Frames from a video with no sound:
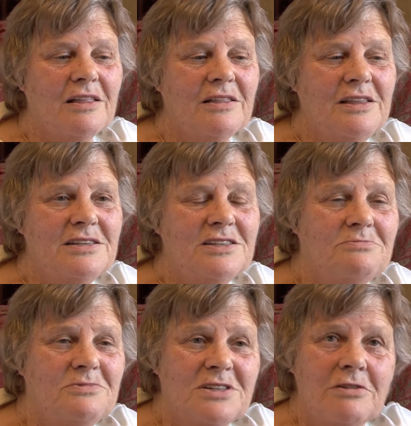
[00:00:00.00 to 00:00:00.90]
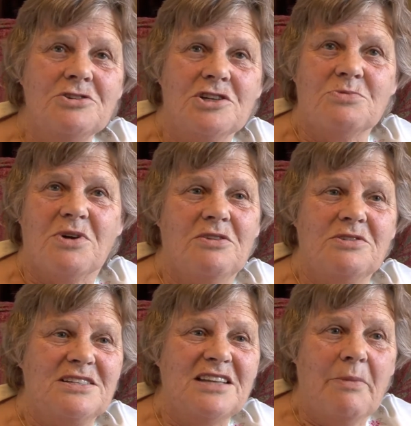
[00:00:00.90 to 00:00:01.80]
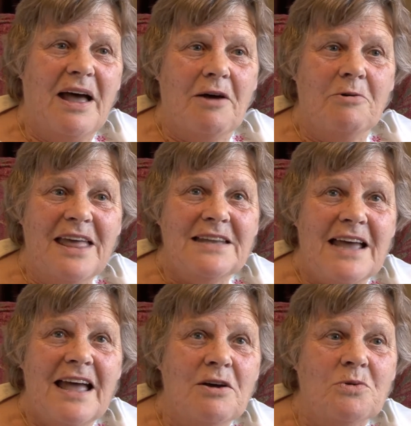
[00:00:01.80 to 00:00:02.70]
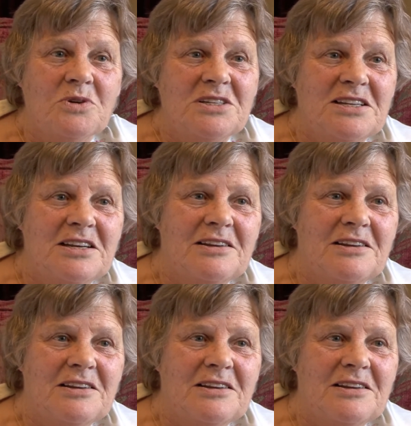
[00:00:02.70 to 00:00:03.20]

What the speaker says: these soldiers were going to somehow get out.